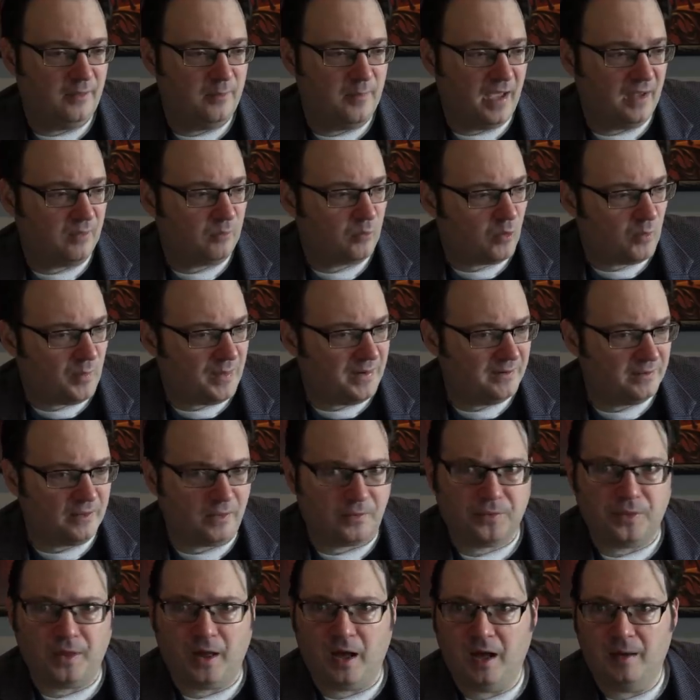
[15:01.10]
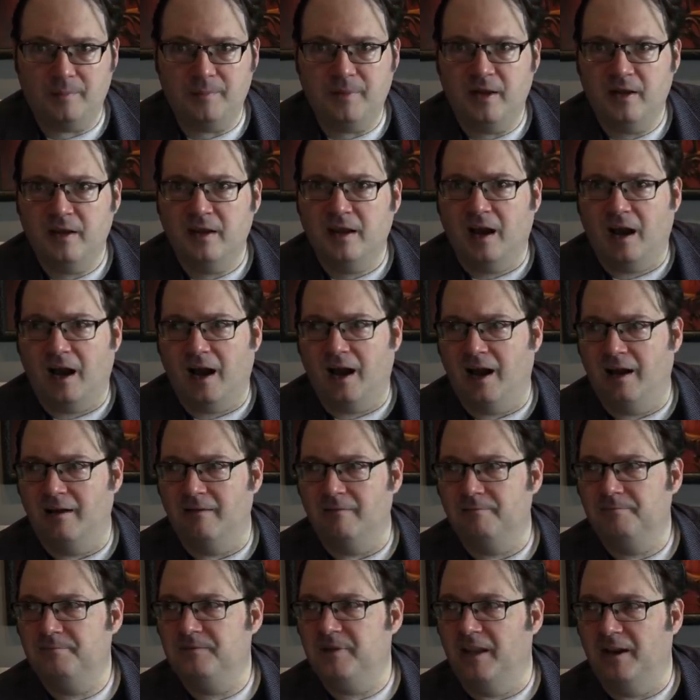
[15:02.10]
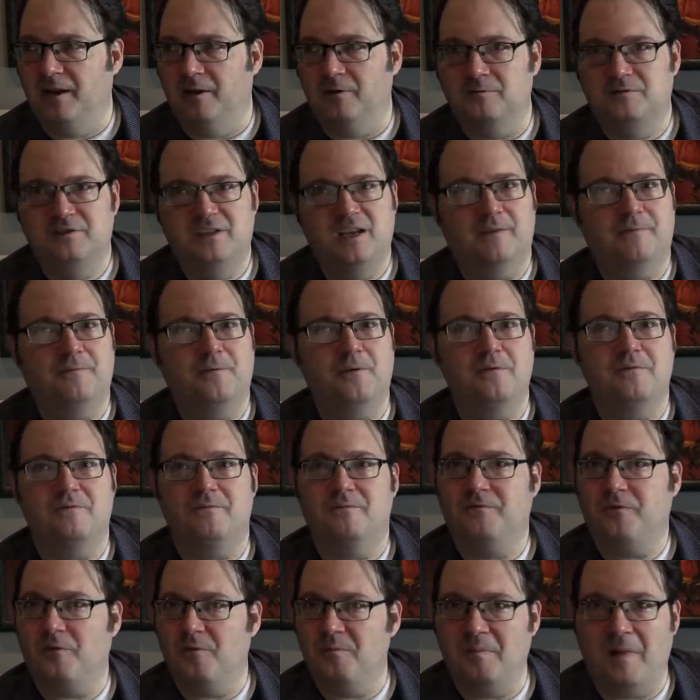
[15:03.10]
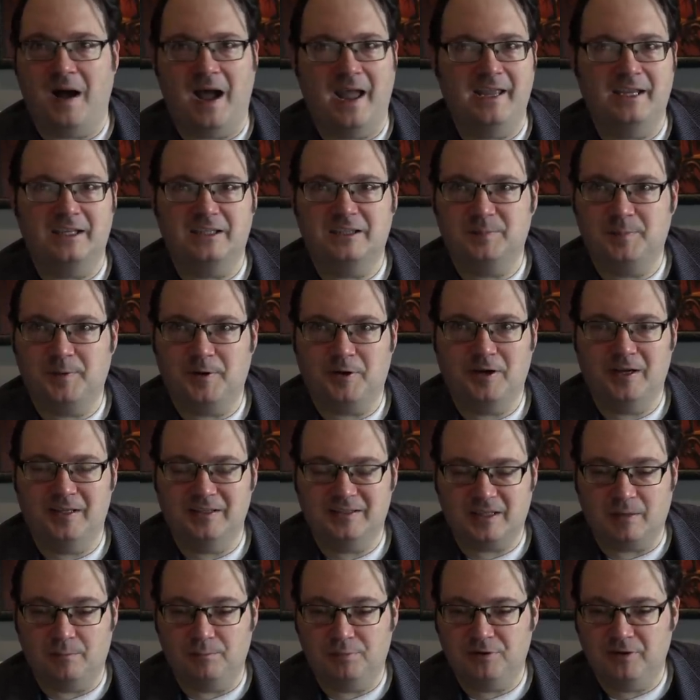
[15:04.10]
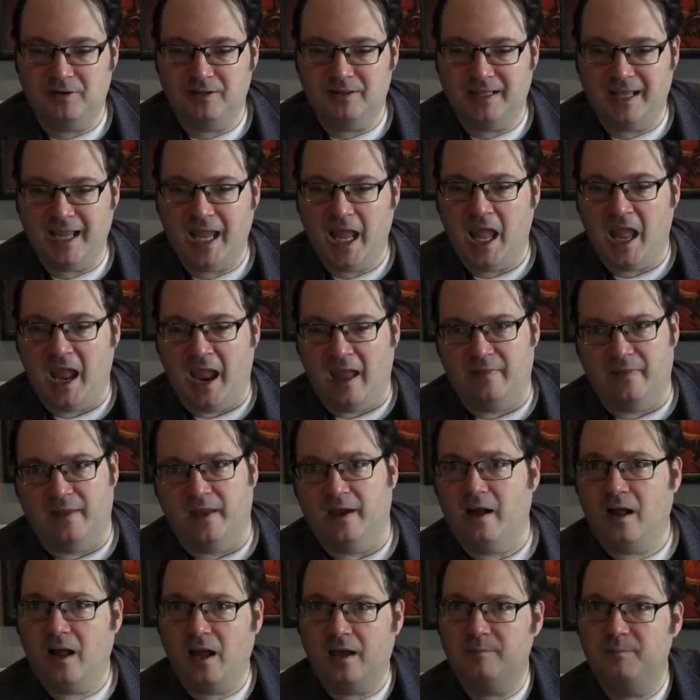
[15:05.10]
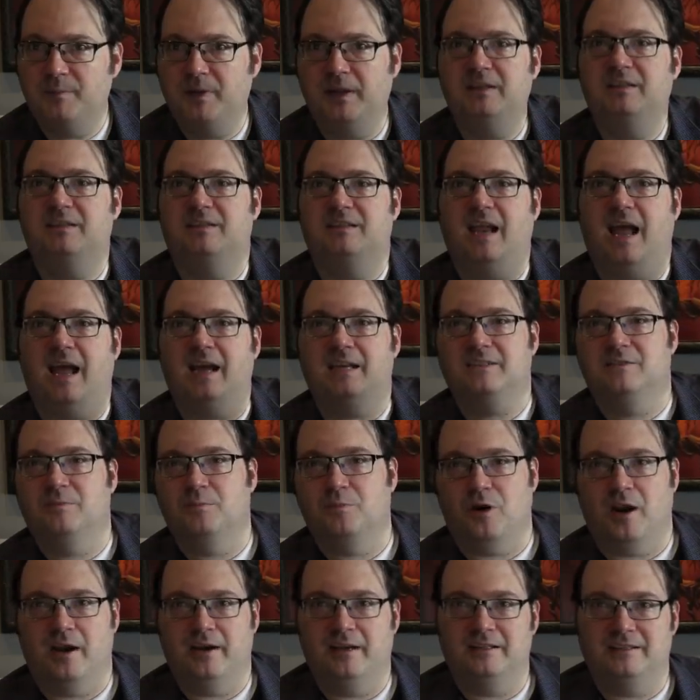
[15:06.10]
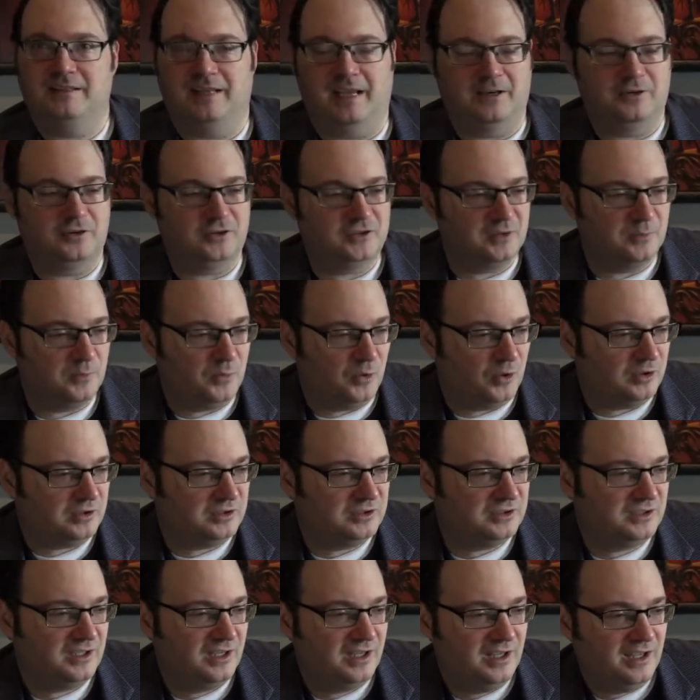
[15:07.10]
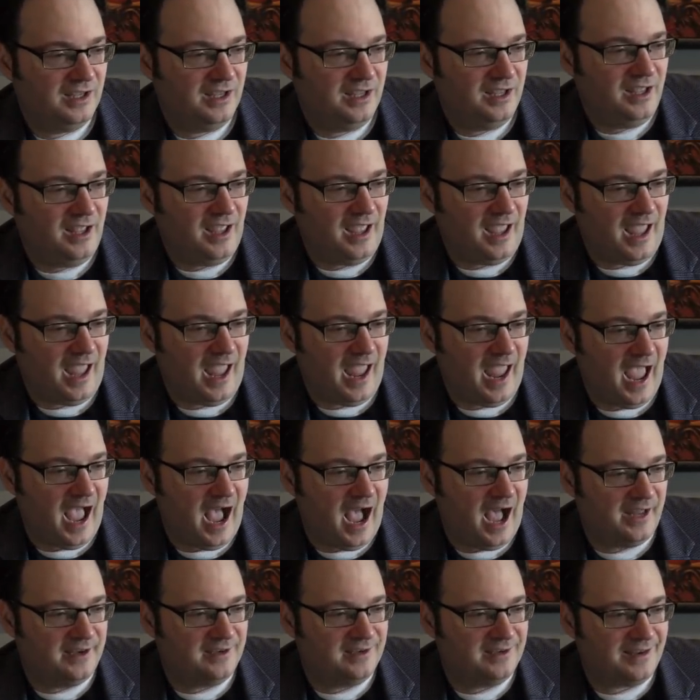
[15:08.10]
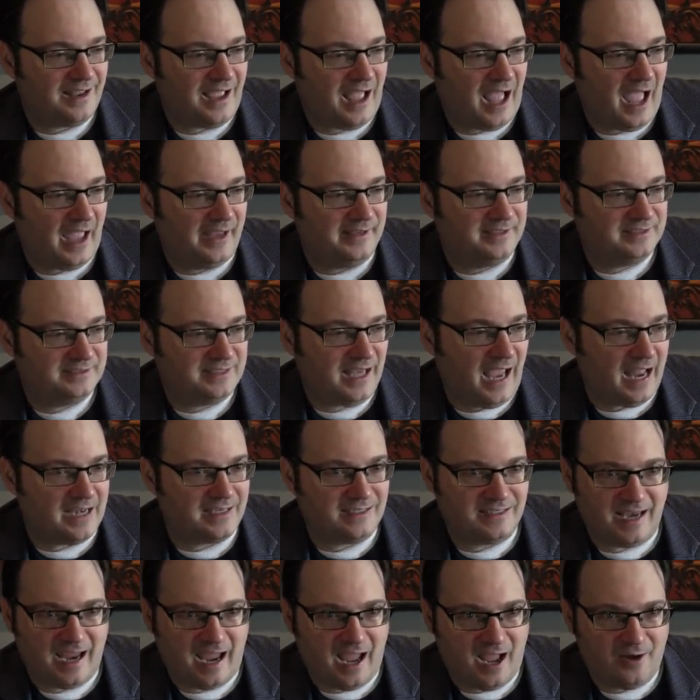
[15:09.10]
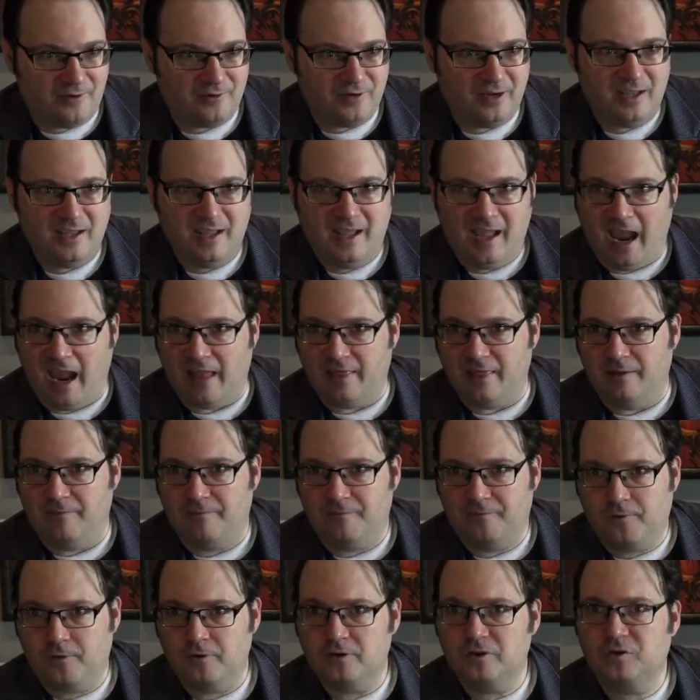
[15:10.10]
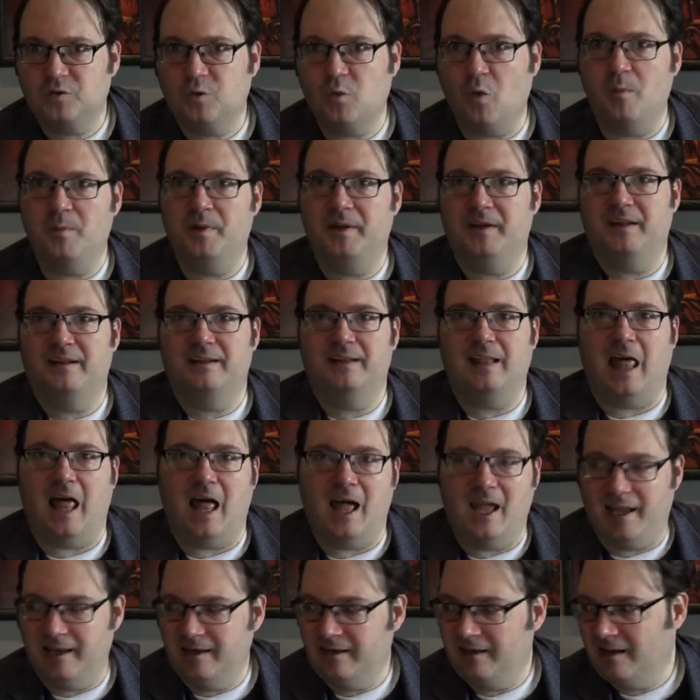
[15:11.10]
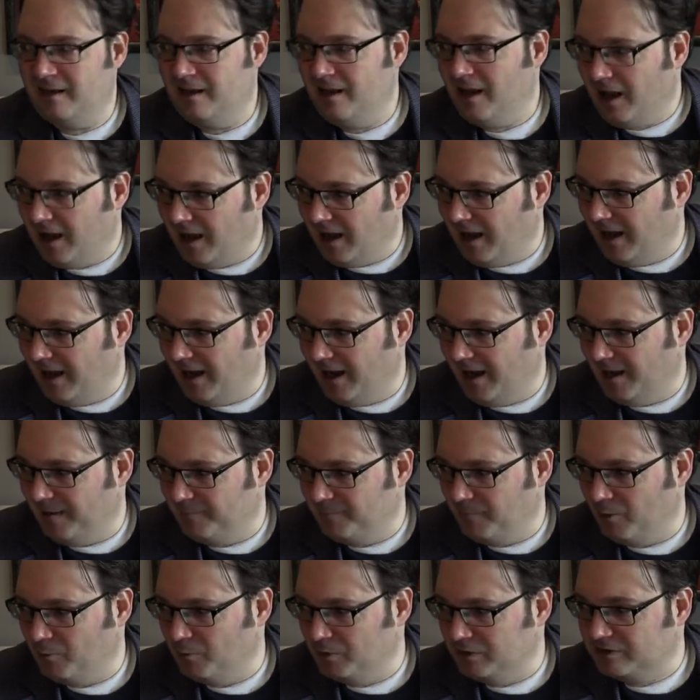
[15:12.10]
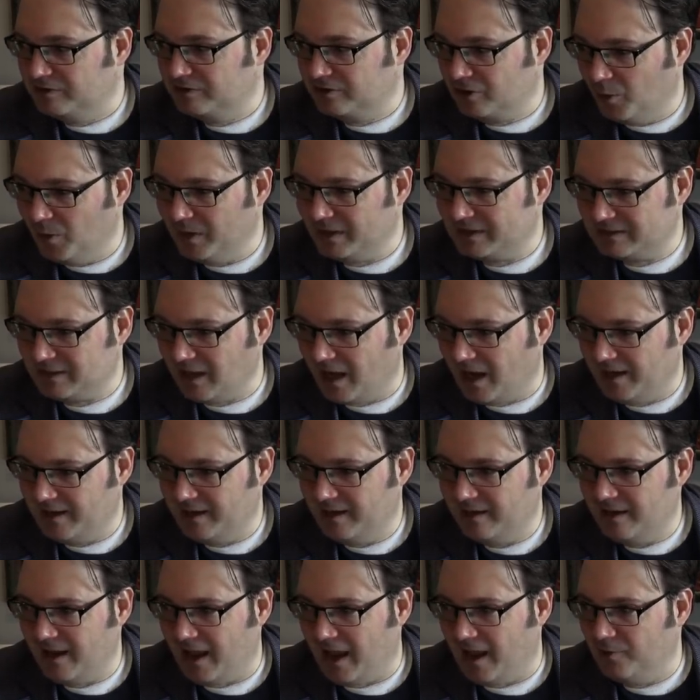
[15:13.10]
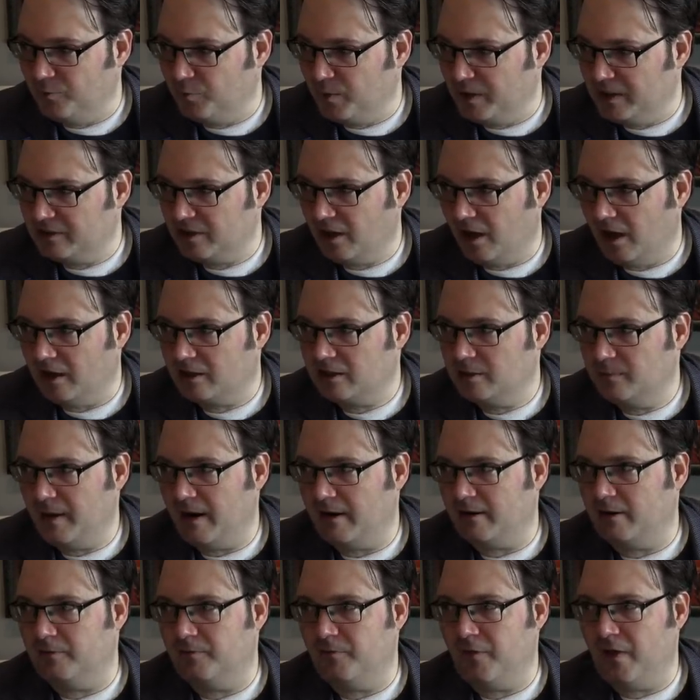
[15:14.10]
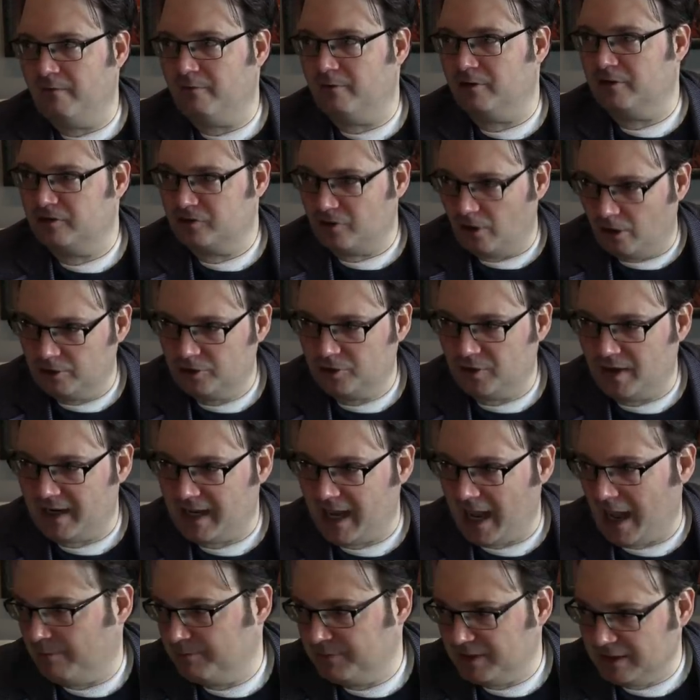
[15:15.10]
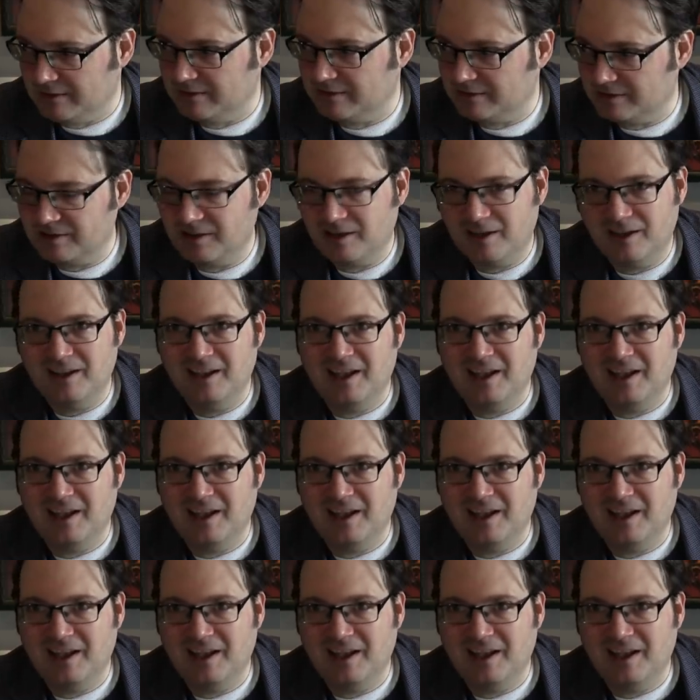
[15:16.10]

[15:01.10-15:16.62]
the men were wearing the fob. Uh, you know, different from my experience completely. And they all had big stacks of Brandon Sanderson books. And I sat down, and the first woman in line um, was so excited, and we talked about her favorite Star Trek captains